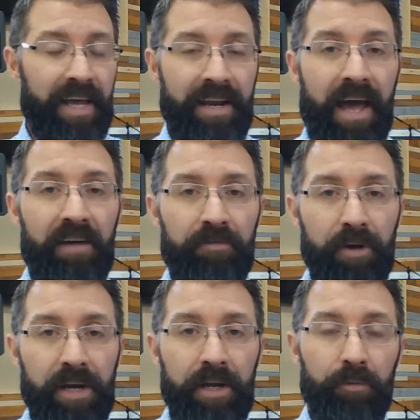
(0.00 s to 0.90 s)
and
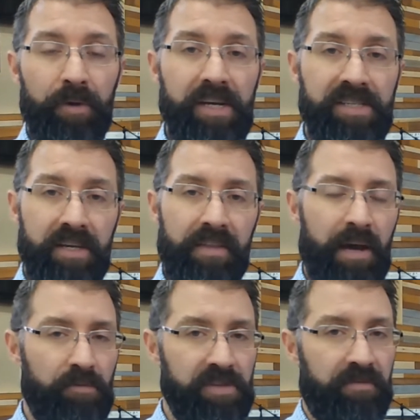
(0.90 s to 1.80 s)
every reason. That
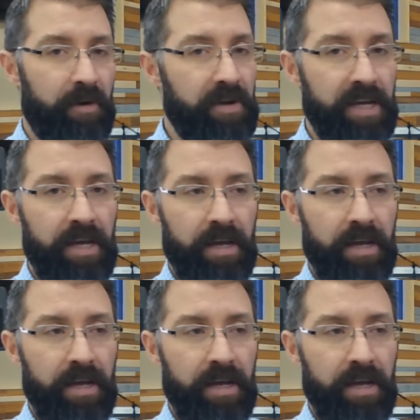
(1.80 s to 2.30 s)
was very